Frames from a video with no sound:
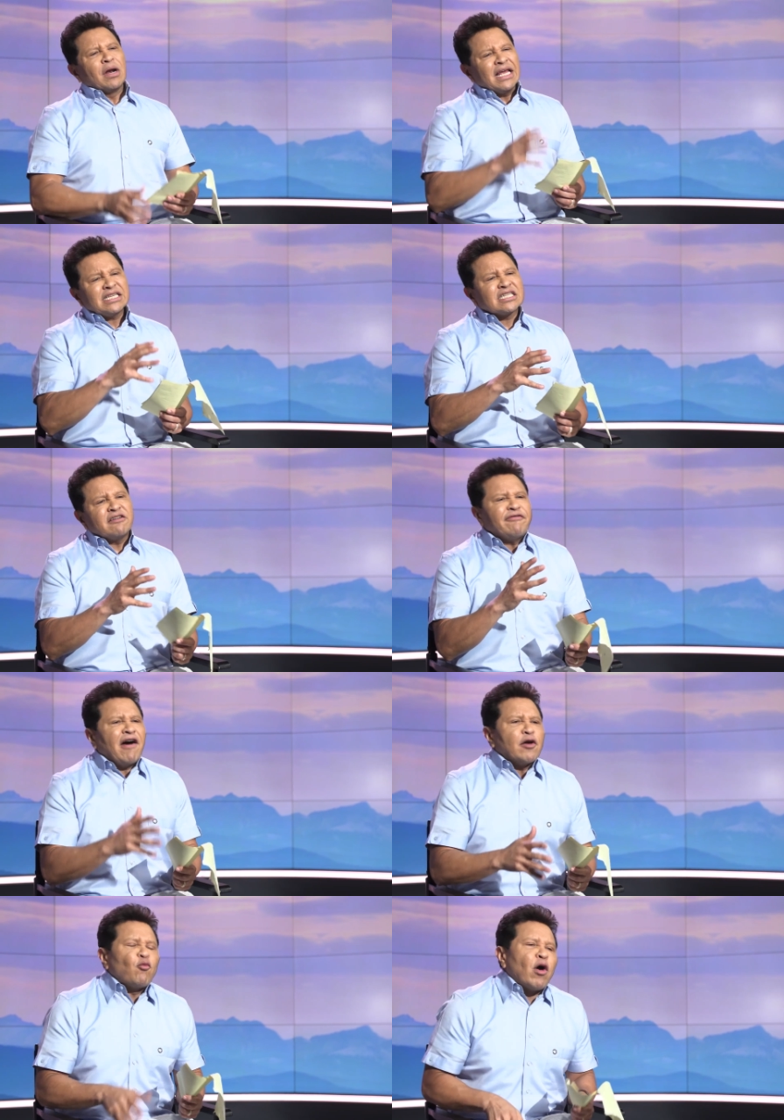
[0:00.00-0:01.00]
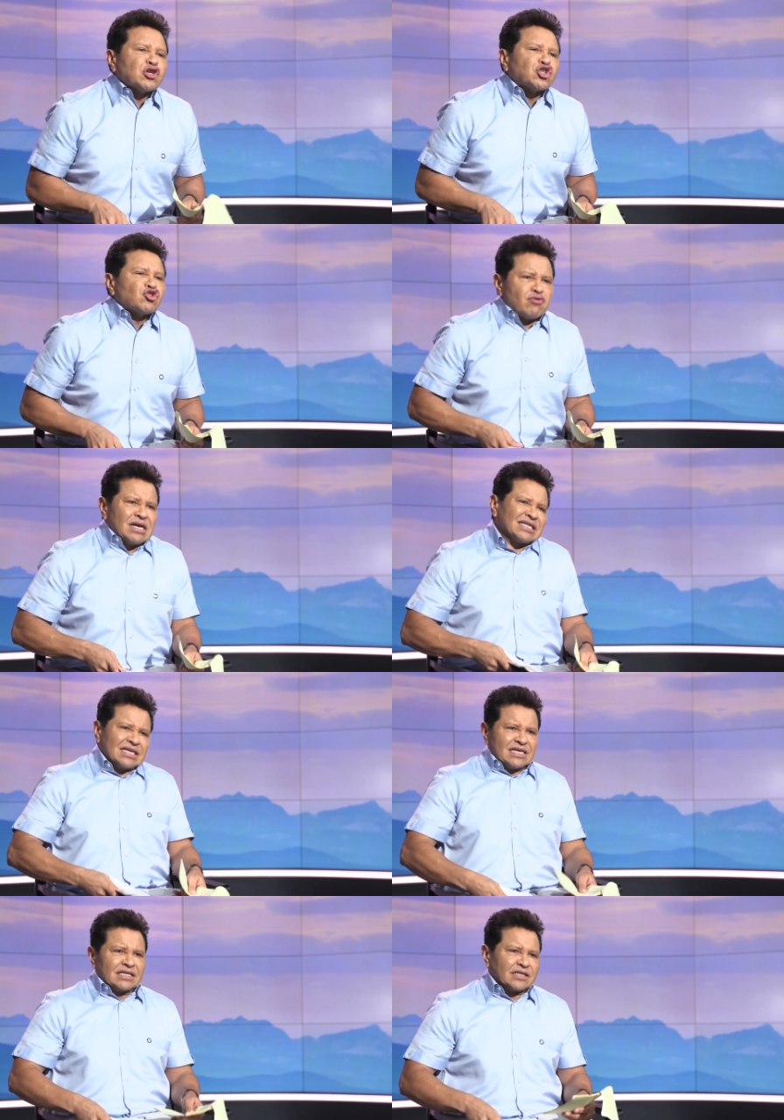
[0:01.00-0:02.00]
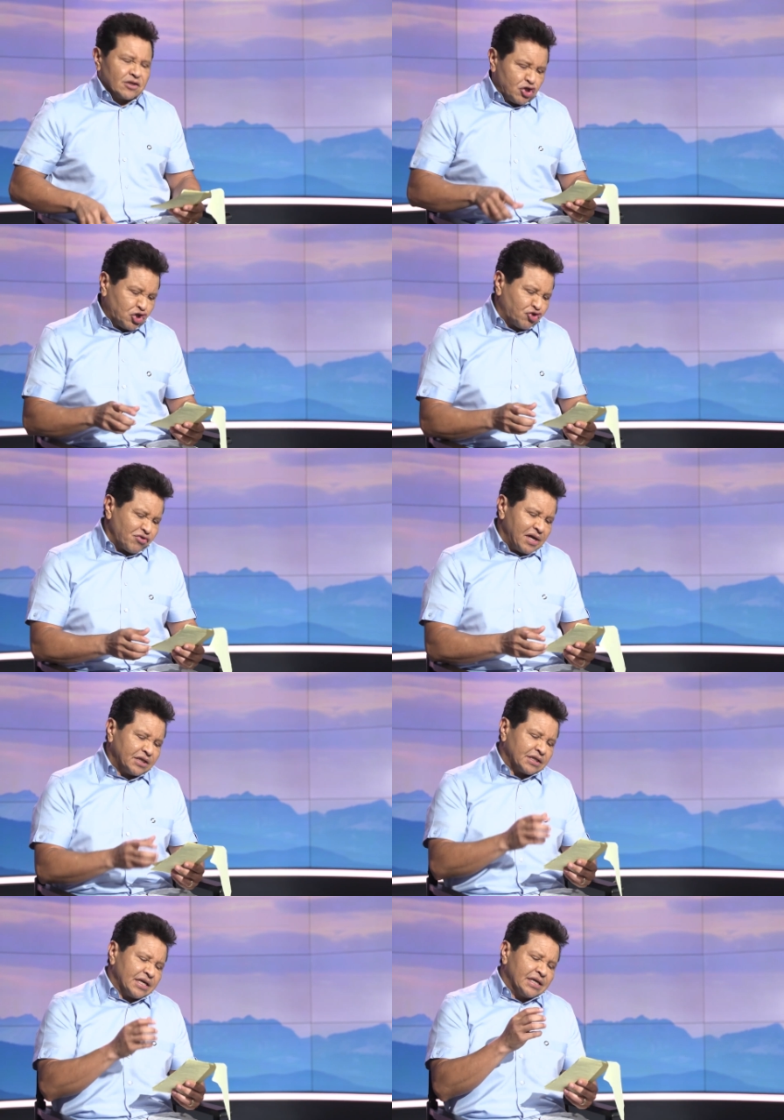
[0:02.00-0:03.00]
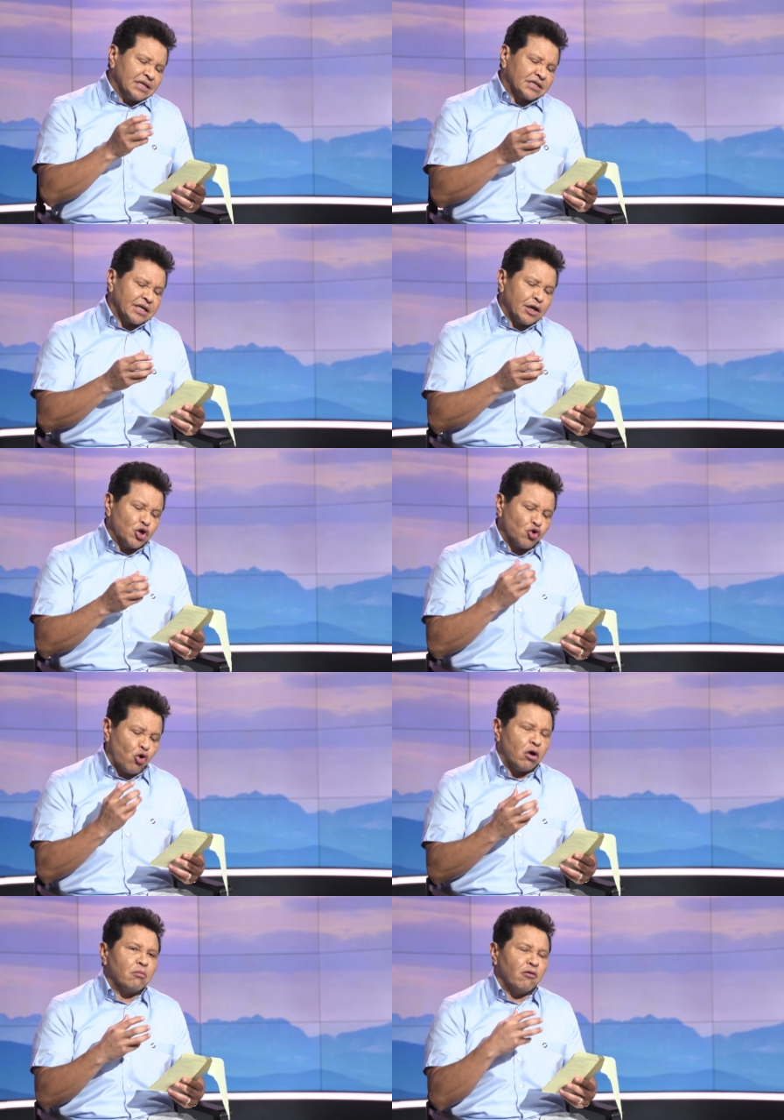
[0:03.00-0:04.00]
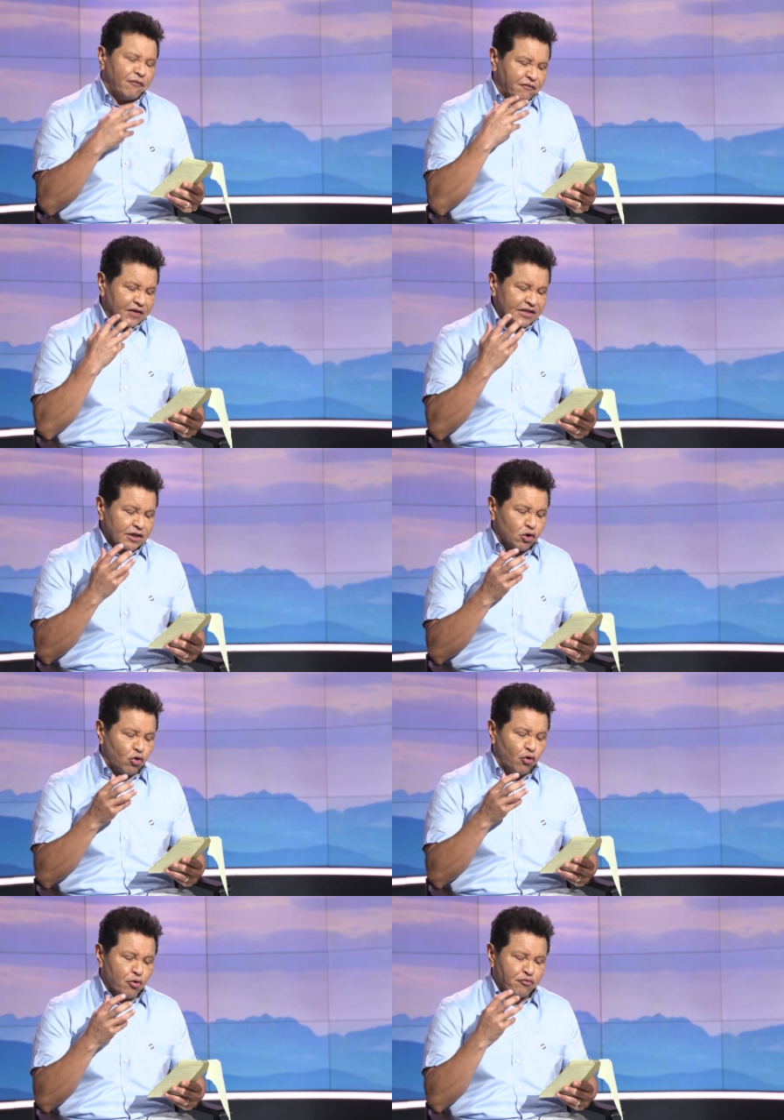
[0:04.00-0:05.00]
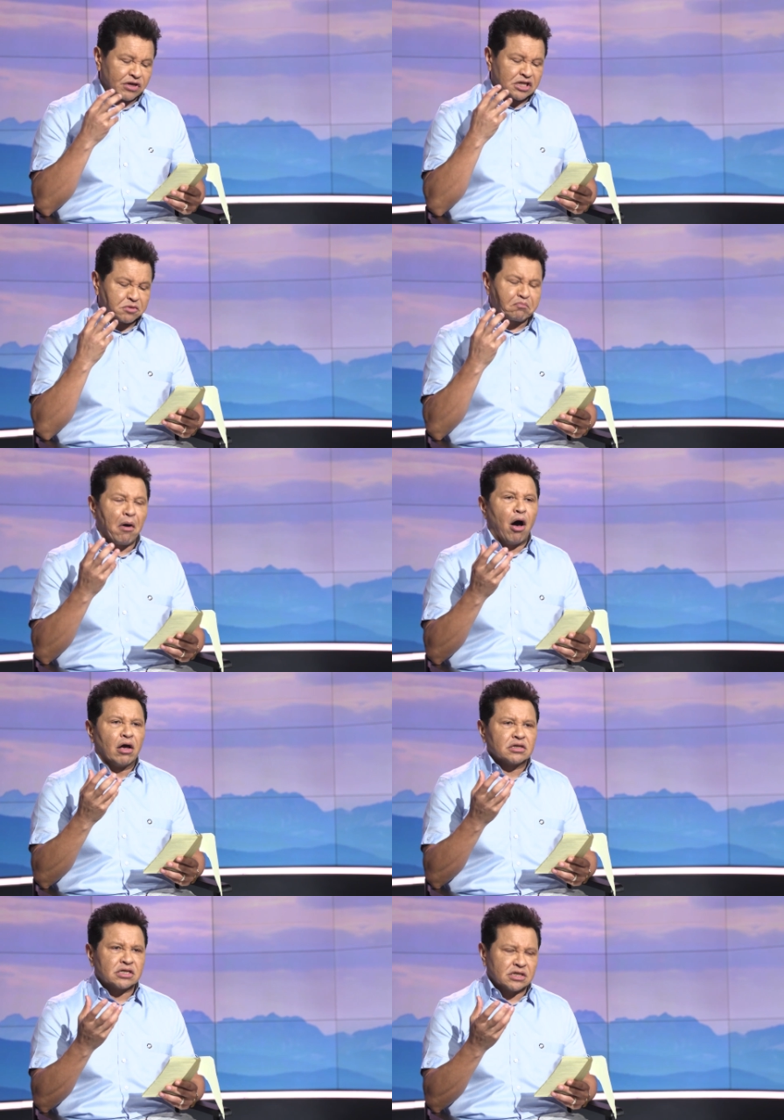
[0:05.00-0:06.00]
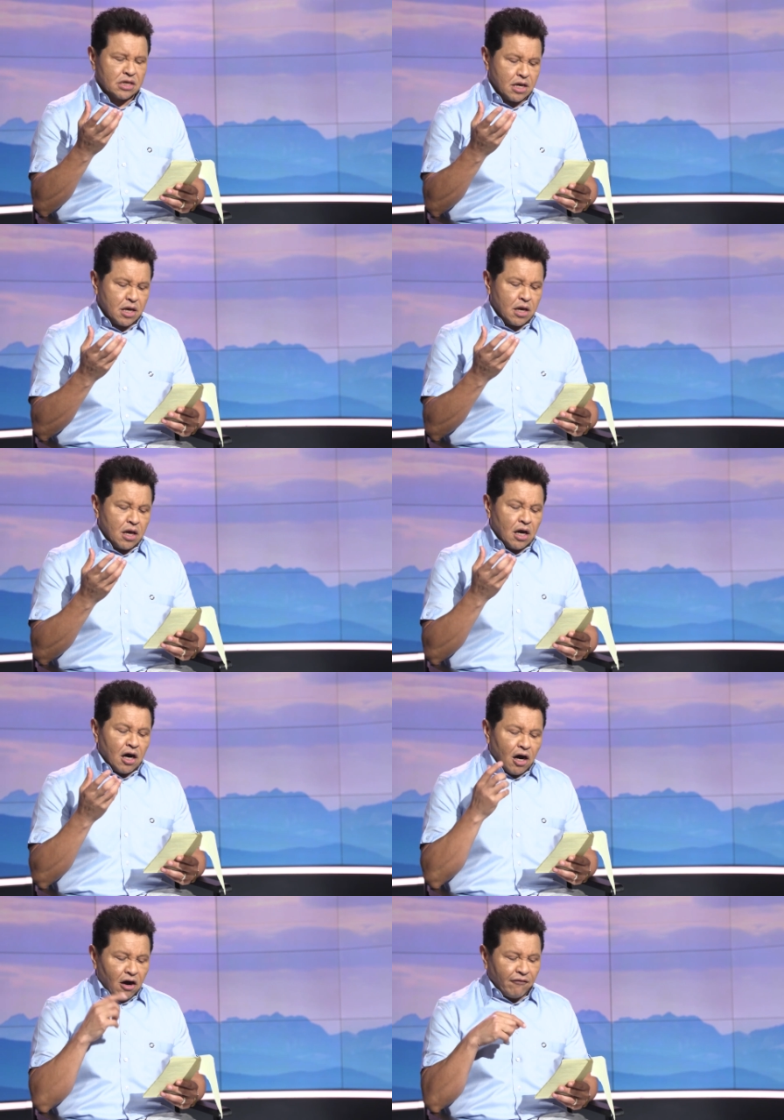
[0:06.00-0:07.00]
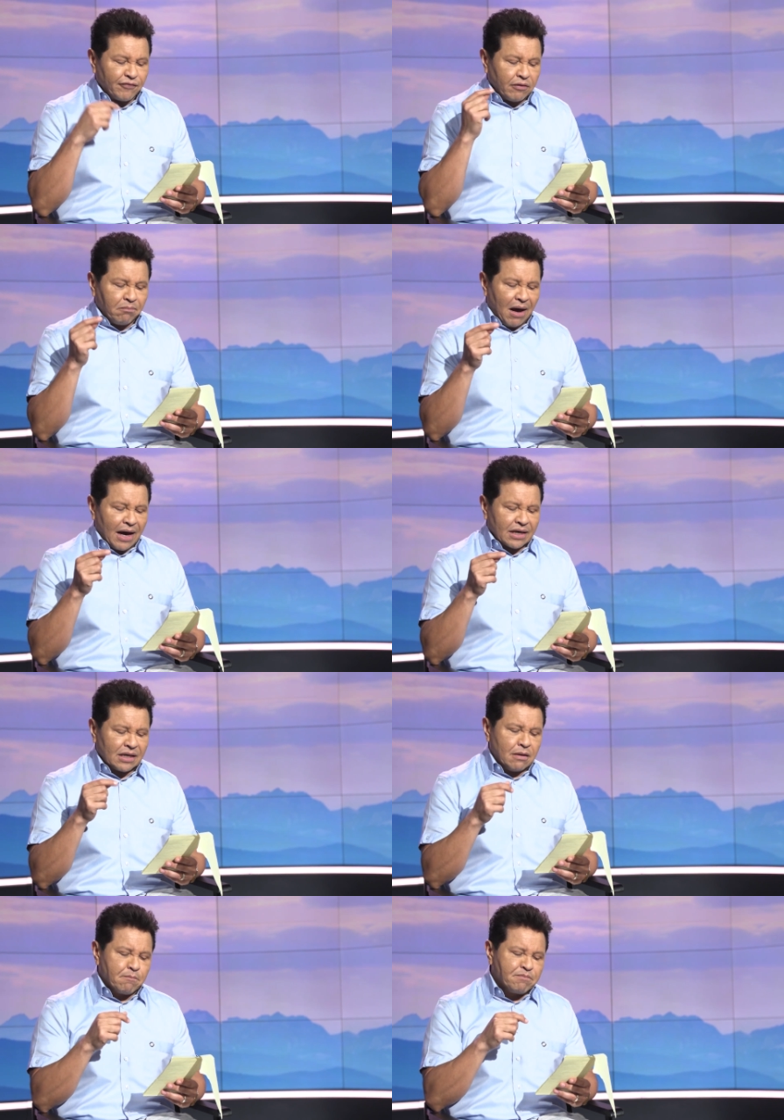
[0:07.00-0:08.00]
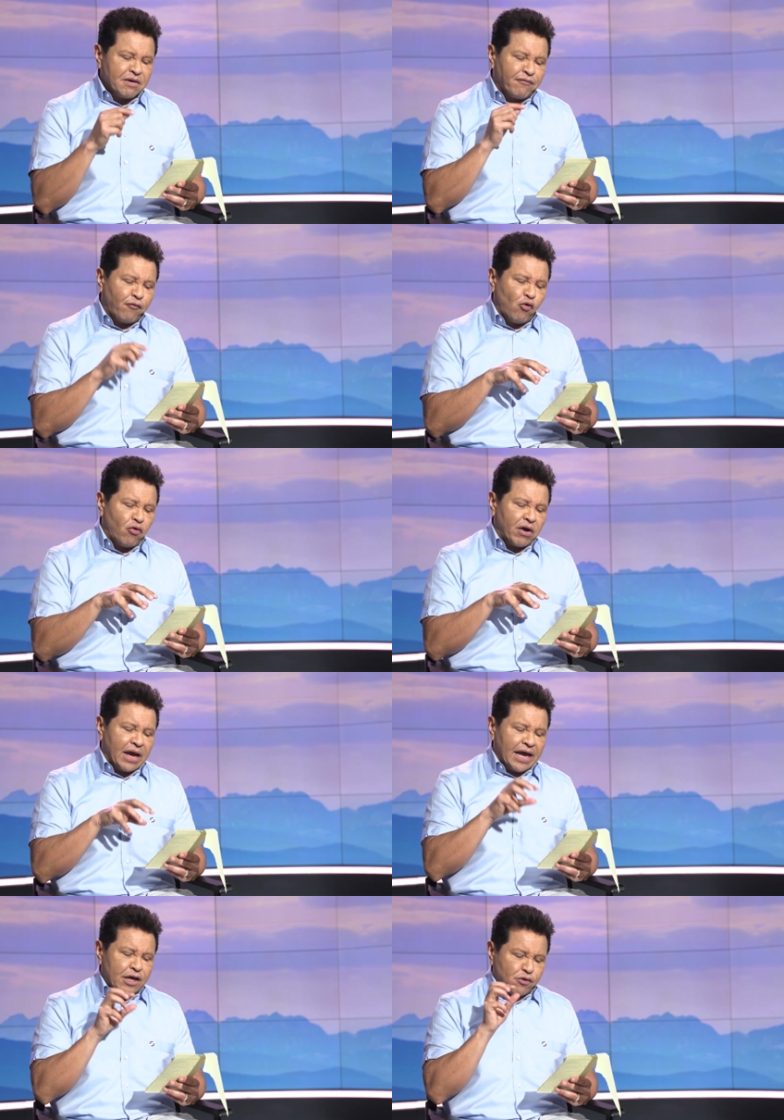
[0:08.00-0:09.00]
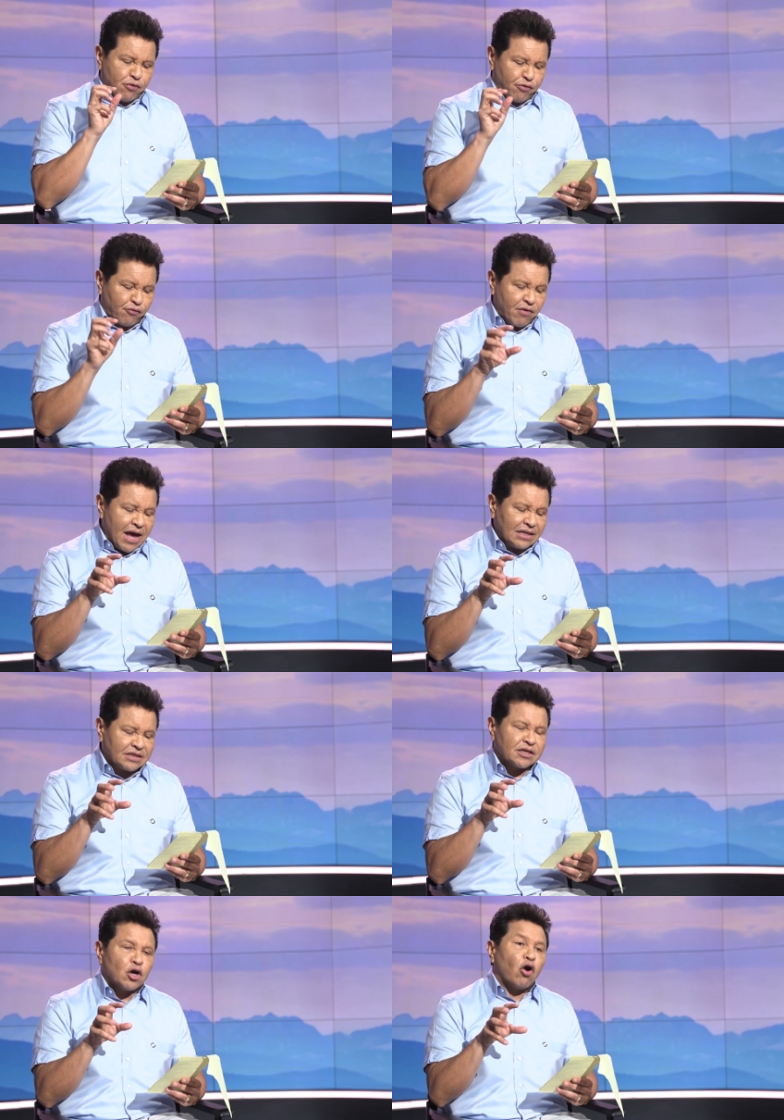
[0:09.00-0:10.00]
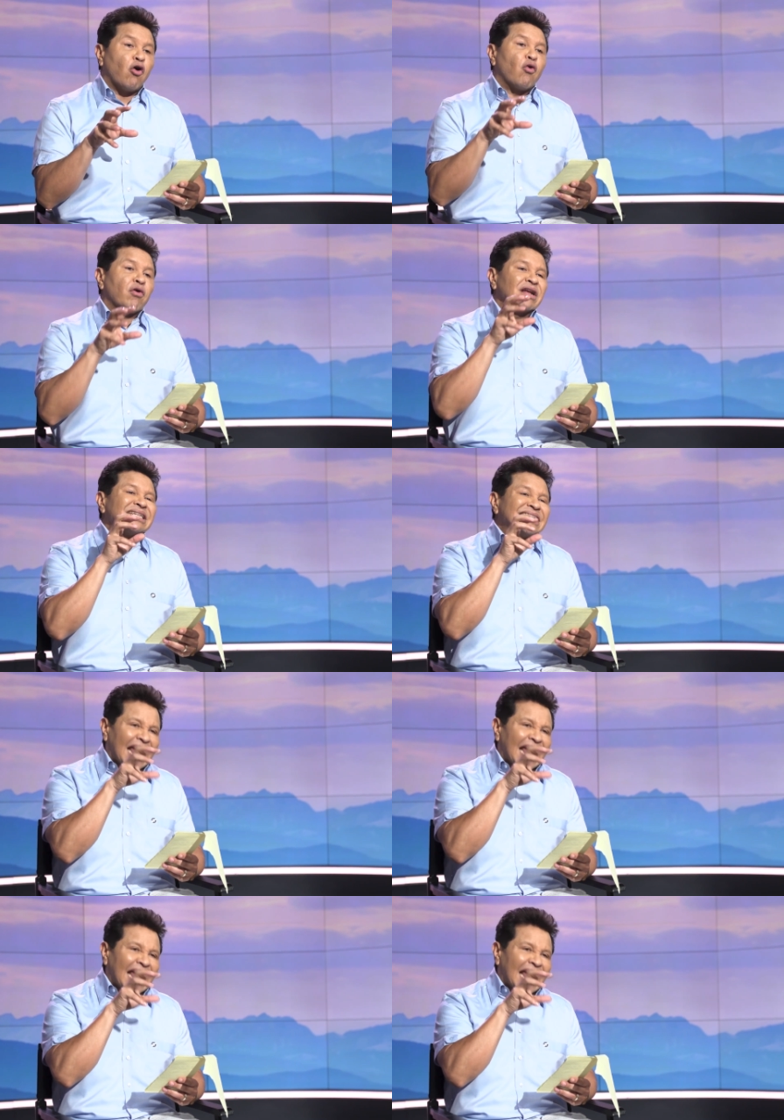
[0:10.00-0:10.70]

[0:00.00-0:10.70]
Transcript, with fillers: Let's define what stress is. Stress is a normal physical response of the body before a threat or a